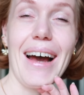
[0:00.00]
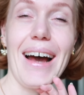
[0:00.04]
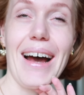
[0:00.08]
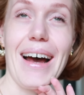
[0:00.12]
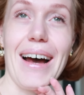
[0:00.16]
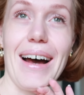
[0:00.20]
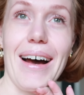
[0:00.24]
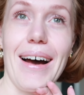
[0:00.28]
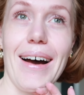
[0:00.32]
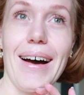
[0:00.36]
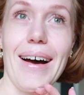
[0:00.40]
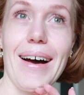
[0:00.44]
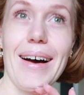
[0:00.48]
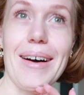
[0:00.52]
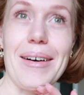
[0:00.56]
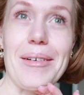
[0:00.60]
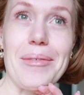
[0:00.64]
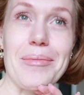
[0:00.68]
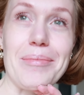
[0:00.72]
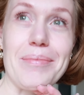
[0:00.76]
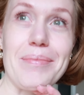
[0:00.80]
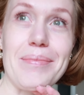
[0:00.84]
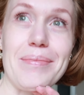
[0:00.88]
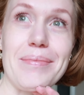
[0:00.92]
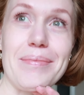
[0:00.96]

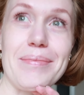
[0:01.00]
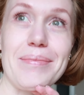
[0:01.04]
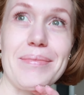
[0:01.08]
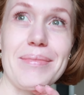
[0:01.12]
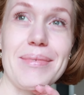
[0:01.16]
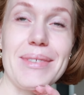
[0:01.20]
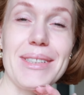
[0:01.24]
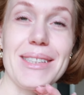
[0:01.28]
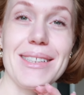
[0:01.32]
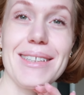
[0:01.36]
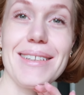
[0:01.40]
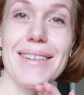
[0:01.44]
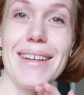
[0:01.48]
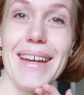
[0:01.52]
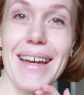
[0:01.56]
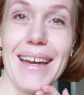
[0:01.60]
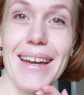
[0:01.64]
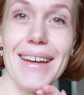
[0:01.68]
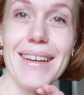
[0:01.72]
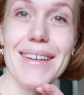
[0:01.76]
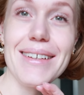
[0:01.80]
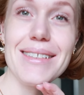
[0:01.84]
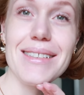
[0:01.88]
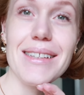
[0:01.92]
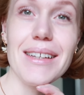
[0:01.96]
Um,
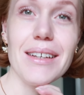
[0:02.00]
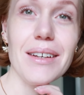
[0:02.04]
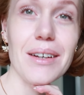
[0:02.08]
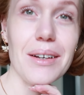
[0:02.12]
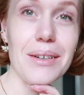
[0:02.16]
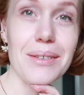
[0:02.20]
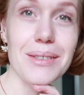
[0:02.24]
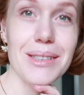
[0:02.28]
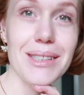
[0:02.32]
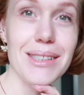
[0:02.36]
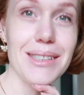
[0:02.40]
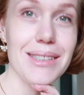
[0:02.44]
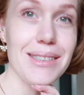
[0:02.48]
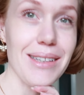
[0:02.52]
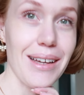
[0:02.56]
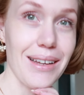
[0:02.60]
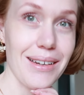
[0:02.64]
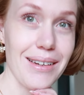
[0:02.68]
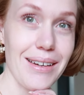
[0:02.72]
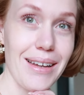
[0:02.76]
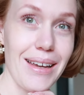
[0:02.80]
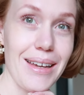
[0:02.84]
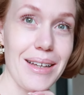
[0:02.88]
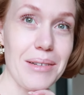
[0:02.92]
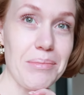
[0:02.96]
today is a cozy
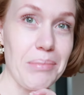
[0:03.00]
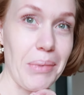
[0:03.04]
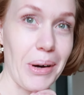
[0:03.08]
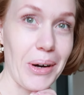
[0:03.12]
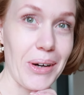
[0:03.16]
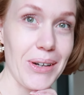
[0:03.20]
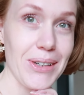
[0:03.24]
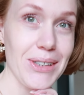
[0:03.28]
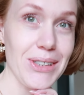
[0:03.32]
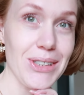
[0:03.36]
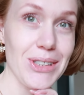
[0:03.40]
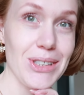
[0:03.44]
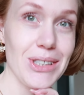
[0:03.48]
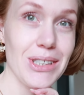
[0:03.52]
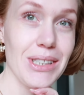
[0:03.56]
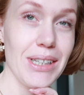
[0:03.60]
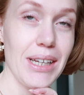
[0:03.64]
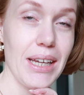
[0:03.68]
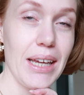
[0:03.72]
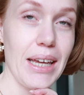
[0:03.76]
Sunday in March.